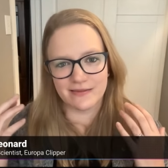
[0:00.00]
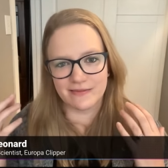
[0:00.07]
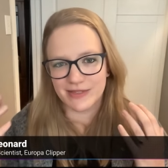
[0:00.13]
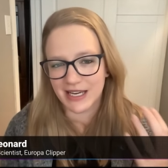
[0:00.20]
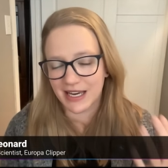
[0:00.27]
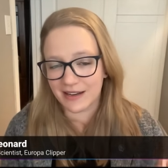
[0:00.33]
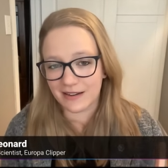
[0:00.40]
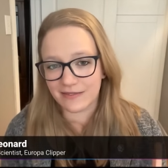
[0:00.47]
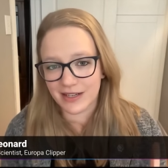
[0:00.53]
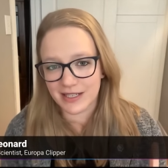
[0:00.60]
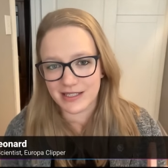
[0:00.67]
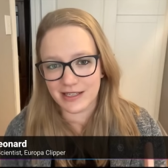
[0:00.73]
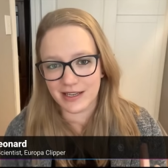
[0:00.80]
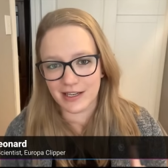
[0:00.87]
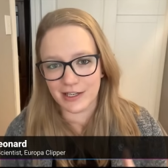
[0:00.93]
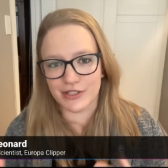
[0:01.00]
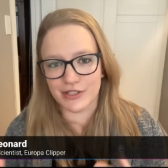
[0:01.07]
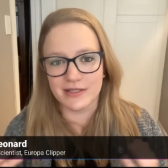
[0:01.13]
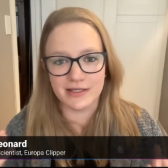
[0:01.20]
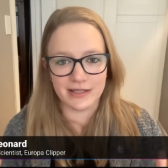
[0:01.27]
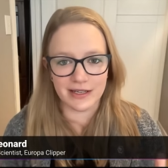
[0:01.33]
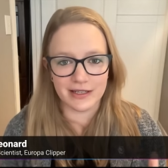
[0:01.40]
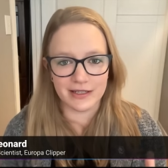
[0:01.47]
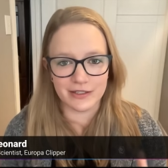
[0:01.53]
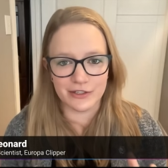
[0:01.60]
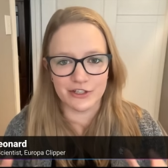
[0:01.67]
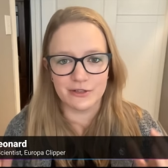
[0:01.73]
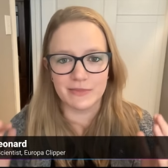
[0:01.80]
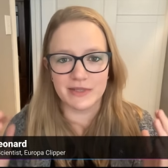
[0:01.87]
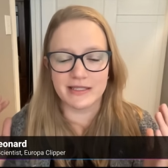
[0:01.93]
10 investigations, 9
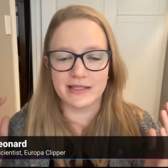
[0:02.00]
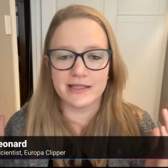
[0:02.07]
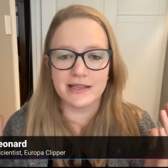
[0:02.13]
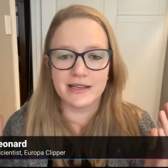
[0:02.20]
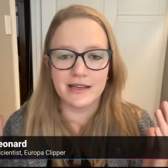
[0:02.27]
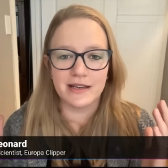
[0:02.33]
instruments,